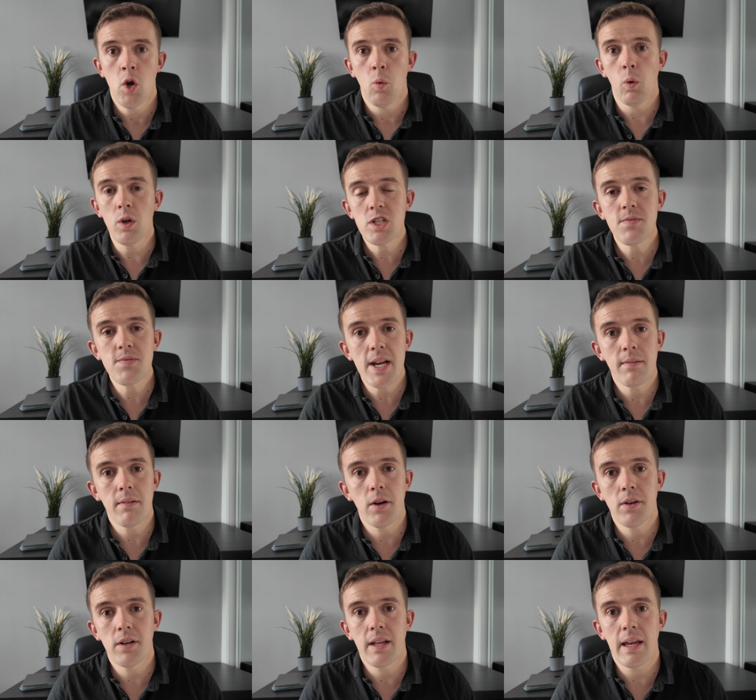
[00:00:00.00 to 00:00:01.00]
Once you've
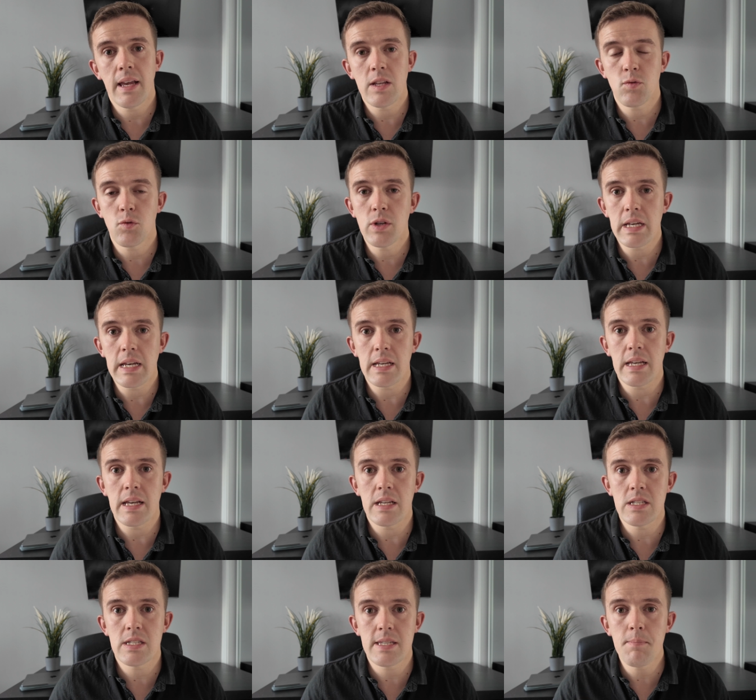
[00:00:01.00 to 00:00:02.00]
downloaded it, it's really
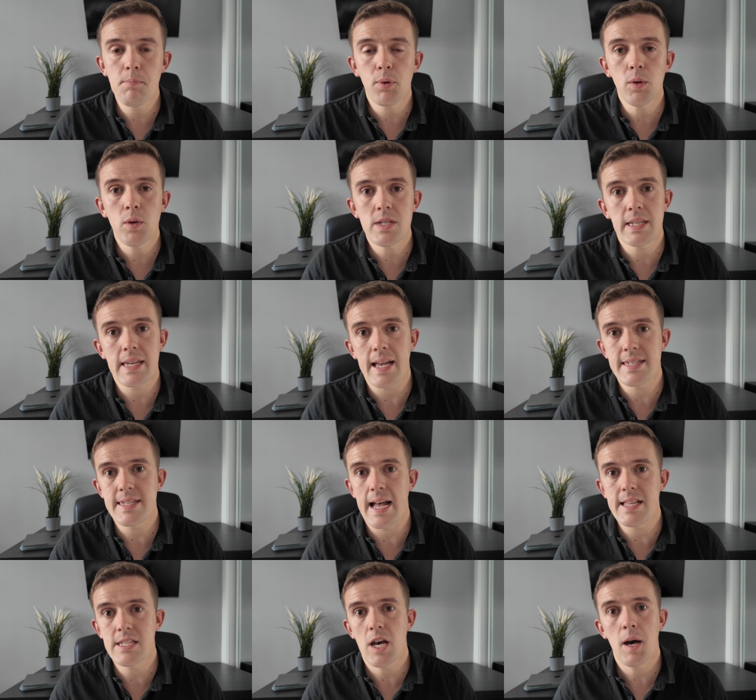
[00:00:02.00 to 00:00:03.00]
simple to get
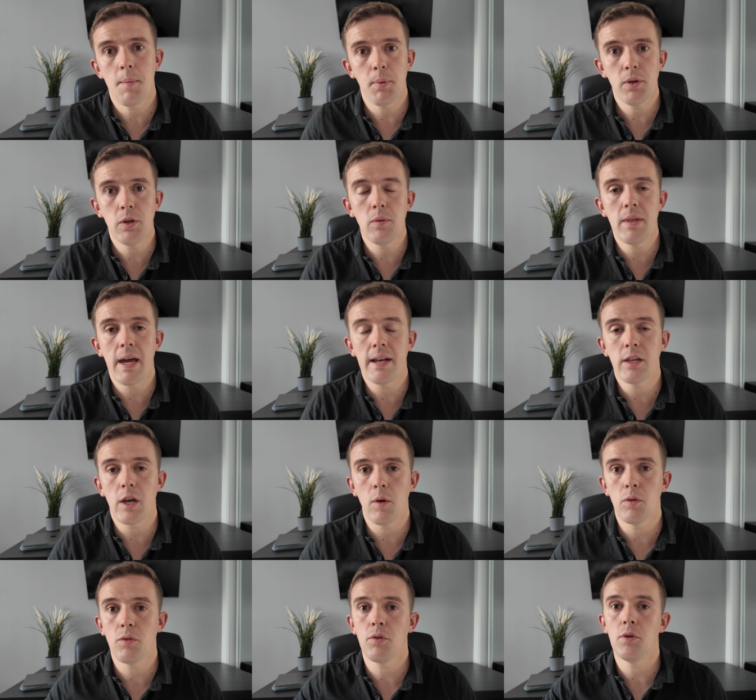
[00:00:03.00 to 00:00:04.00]
set up. You then
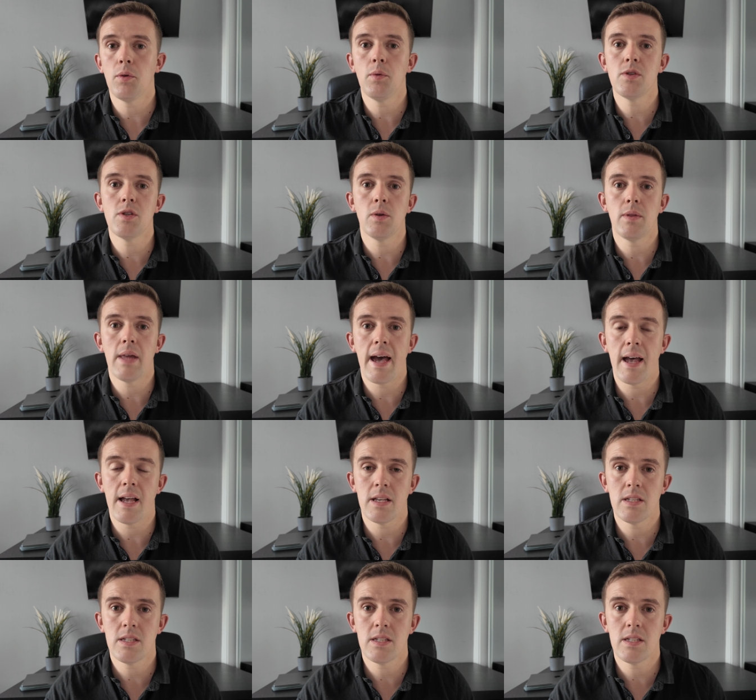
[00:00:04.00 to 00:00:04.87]
go through to their